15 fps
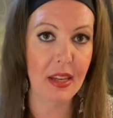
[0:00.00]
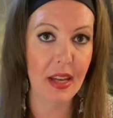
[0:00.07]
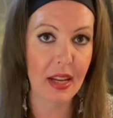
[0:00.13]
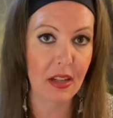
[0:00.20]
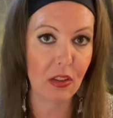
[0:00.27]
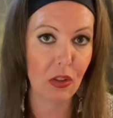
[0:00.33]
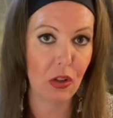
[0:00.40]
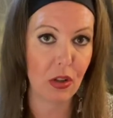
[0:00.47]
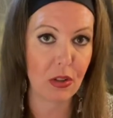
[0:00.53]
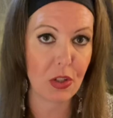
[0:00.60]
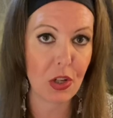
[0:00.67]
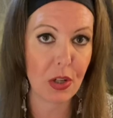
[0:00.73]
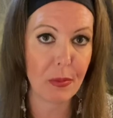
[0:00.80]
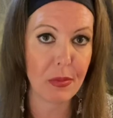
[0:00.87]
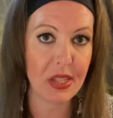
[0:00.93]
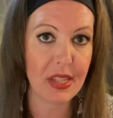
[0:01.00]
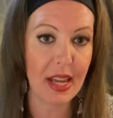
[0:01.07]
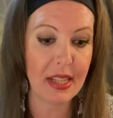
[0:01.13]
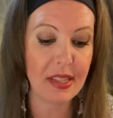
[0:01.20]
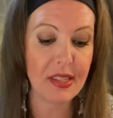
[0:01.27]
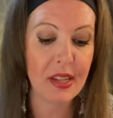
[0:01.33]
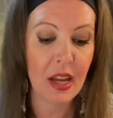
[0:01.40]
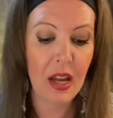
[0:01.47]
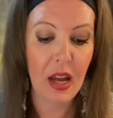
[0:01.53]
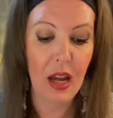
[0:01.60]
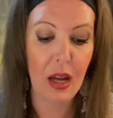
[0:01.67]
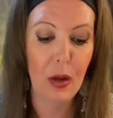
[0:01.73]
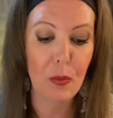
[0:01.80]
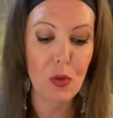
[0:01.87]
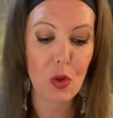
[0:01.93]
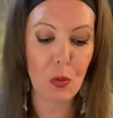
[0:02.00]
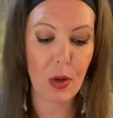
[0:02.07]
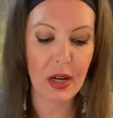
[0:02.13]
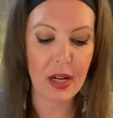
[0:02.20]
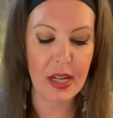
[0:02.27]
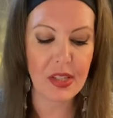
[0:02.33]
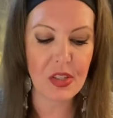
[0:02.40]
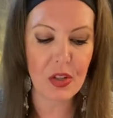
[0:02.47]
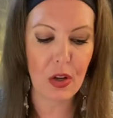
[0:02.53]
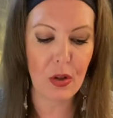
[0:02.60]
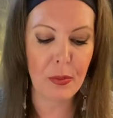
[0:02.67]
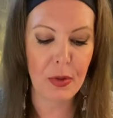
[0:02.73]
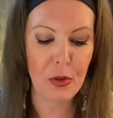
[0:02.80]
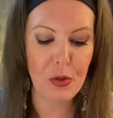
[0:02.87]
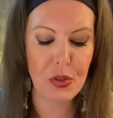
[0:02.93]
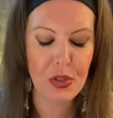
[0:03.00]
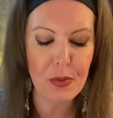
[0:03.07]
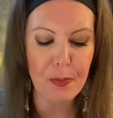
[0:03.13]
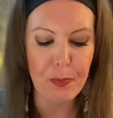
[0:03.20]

in a long term sense, um, to where it's almost